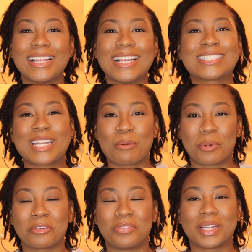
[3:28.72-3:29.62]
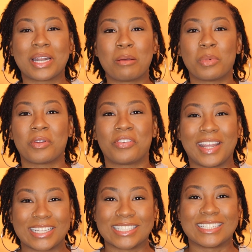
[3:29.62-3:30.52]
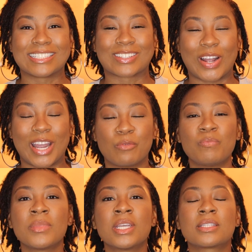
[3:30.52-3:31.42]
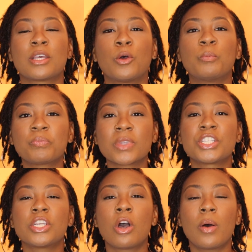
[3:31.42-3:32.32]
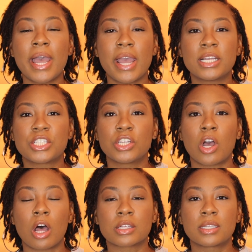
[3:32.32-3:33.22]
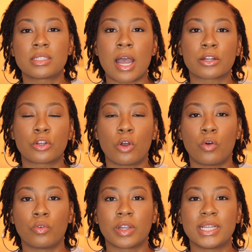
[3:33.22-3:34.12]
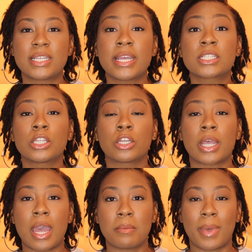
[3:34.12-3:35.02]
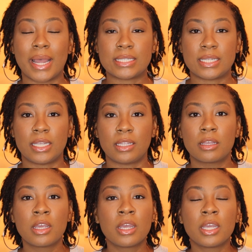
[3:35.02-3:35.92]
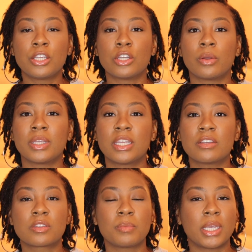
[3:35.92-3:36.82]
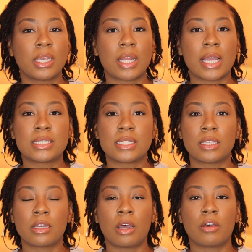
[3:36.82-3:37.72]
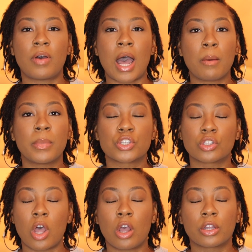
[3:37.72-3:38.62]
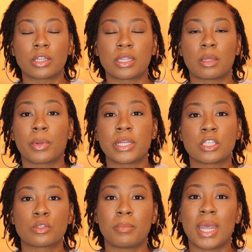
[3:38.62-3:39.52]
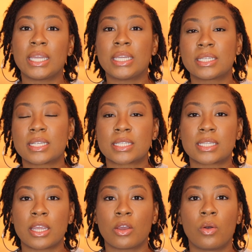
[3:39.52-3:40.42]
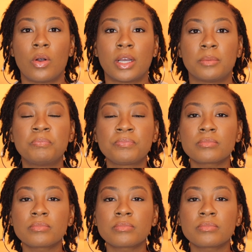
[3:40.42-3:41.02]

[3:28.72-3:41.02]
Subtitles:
it's not perfect. I'm a perfectionist, right? So she calls the doctor over, he takes a look at my teeth. He gives me an idea of how much longer that the braces may need to stay on.